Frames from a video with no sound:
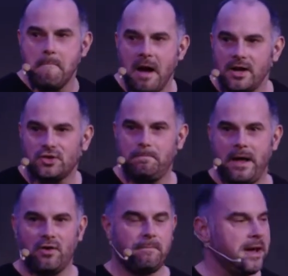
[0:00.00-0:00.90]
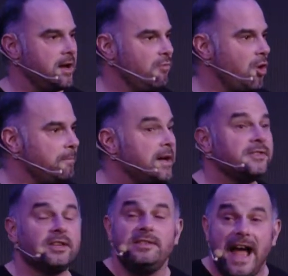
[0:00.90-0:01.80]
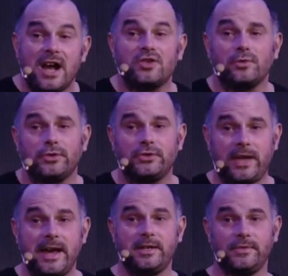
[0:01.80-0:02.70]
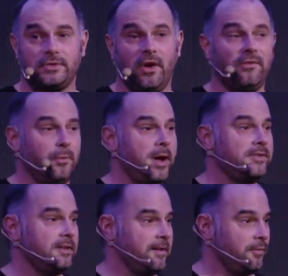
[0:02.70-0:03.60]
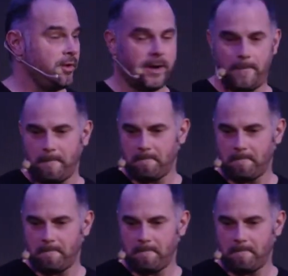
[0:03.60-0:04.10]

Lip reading: much better at being wrong because it's a natural state of software delivery.